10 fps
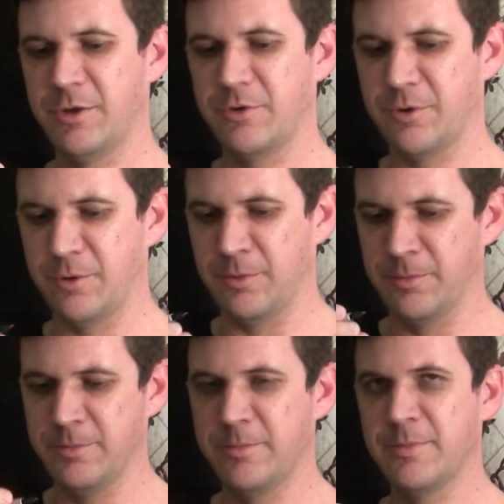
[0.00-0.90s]
So
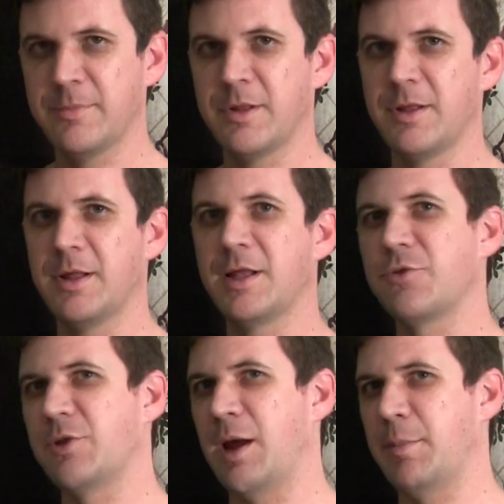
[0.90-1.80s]
it's
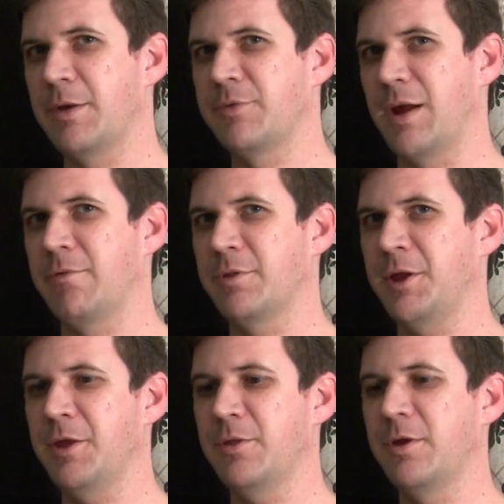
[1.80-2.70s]
not my favorite
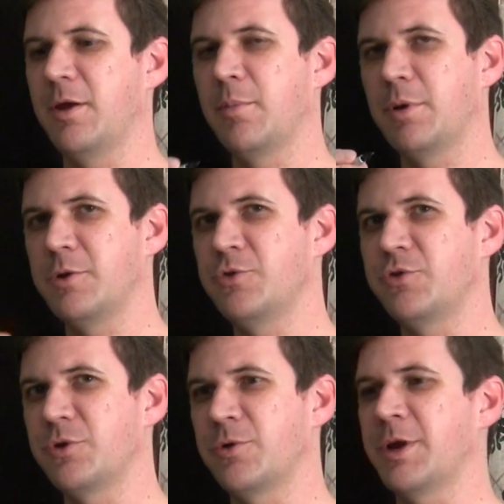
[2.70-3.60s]
length, but you
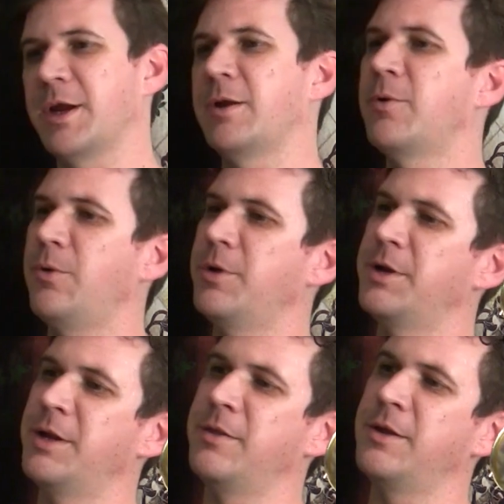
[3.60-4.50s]
still can hold it
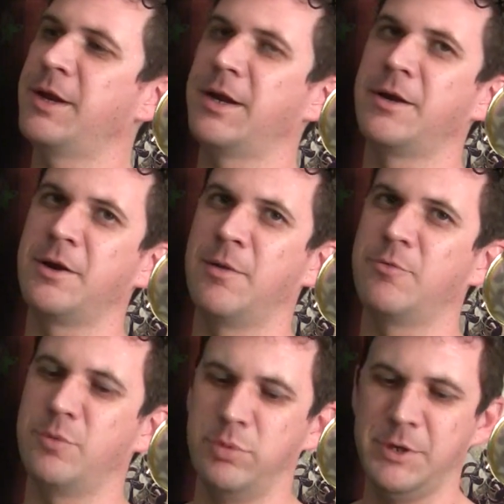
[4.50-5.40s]
in the hand
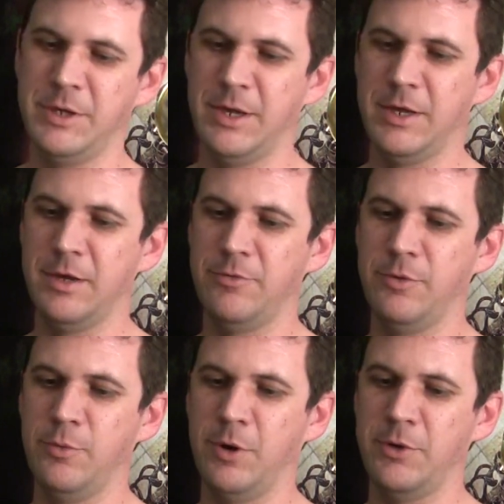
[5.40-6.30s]
comfortably. If you
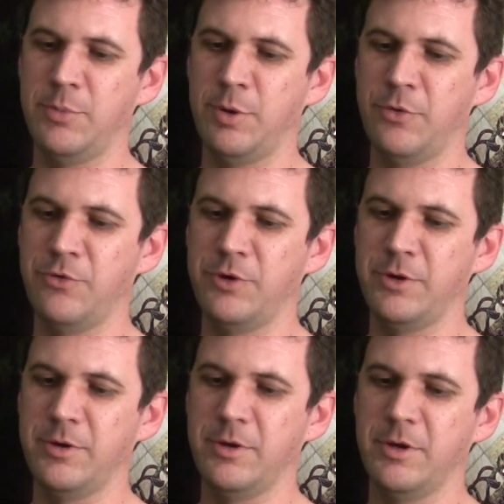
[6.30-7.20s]
want to post it,
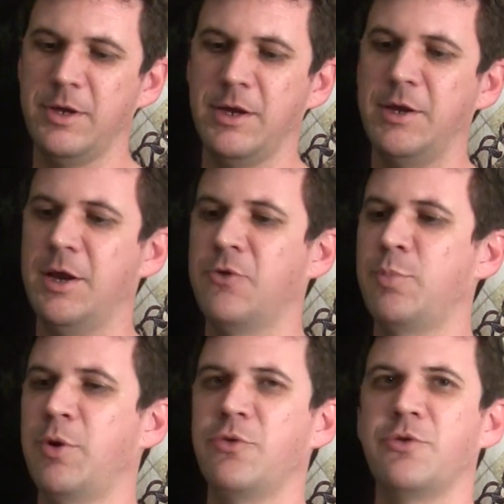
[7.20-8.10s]
it does
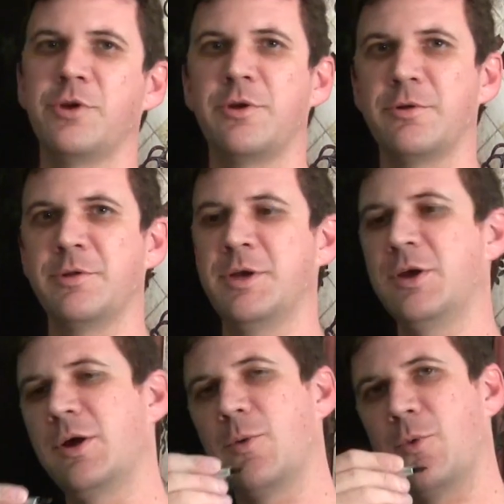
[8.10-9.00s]
post securely,
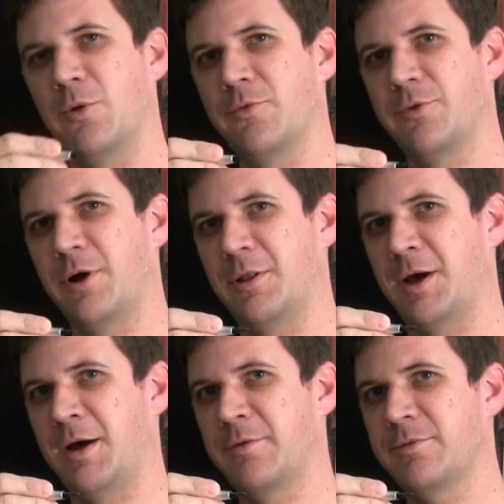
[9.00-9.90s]
won't fall off.